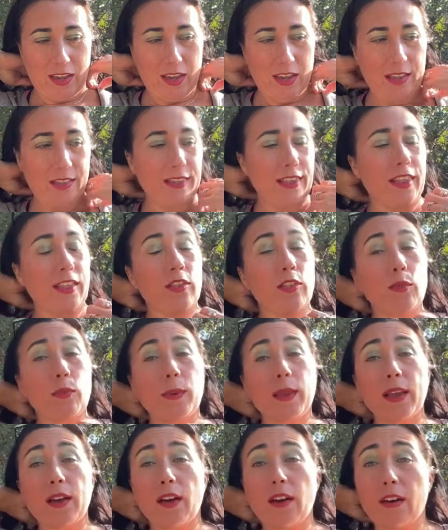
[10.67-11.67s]
since
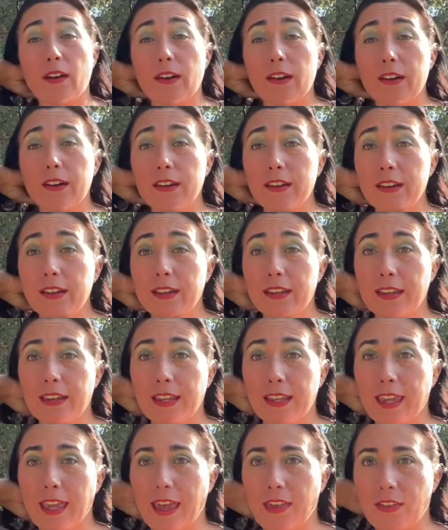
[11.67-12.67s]
we aren't
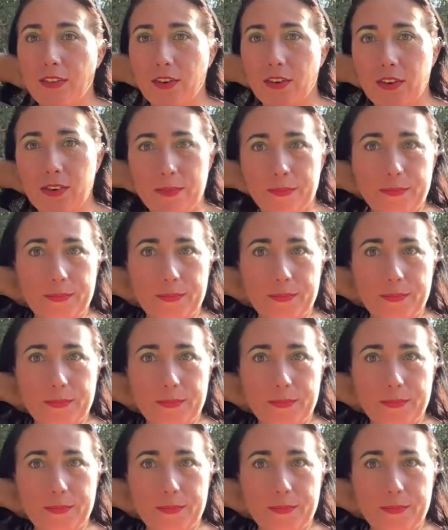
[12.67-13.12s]
together